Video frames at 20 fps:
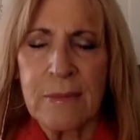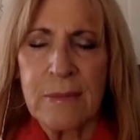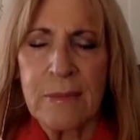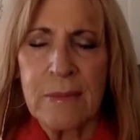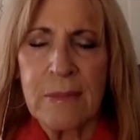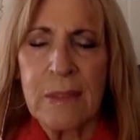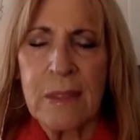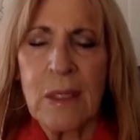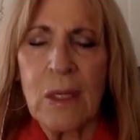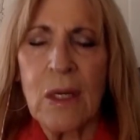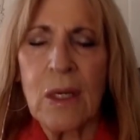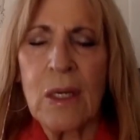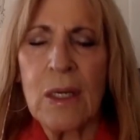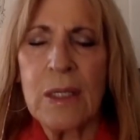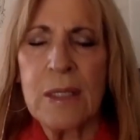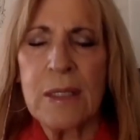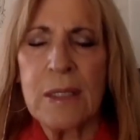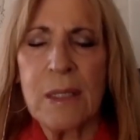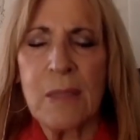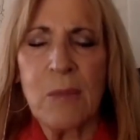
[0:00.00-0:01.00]
God,
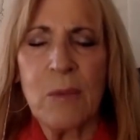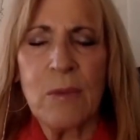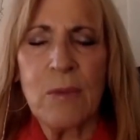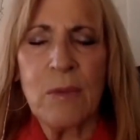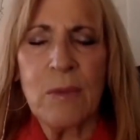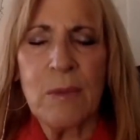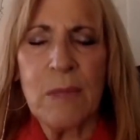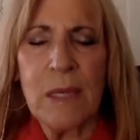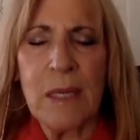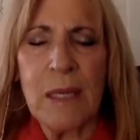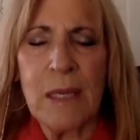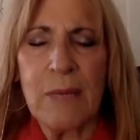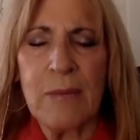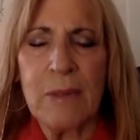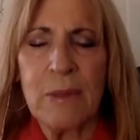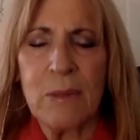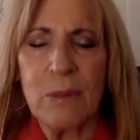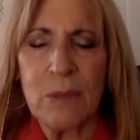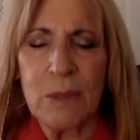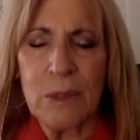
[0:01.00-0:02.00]
someone from the heaven
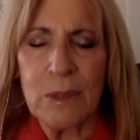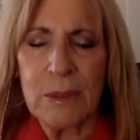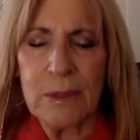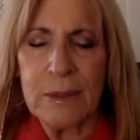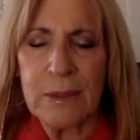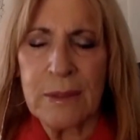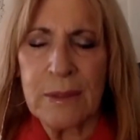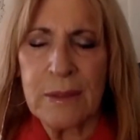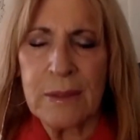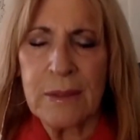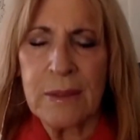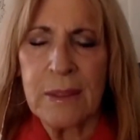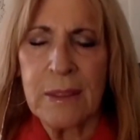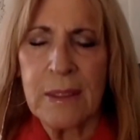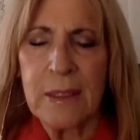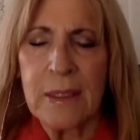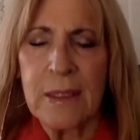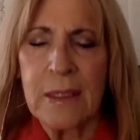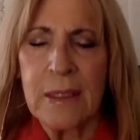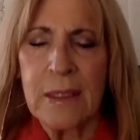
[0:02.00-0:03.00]
world
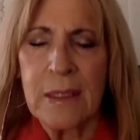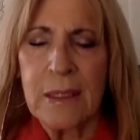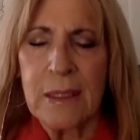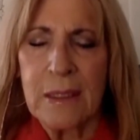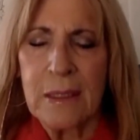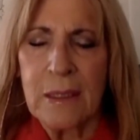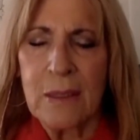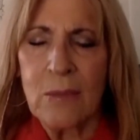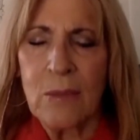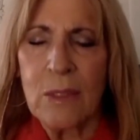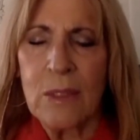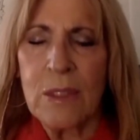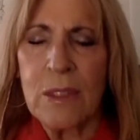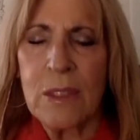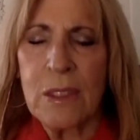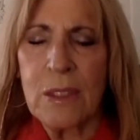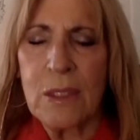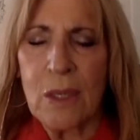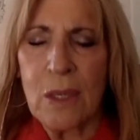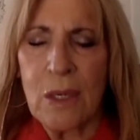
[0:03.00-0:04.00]
that wants to
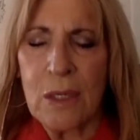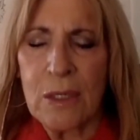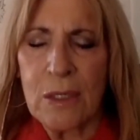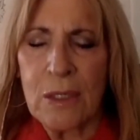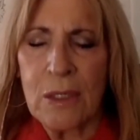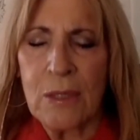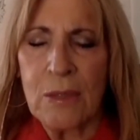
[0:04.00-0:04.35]
talk to you and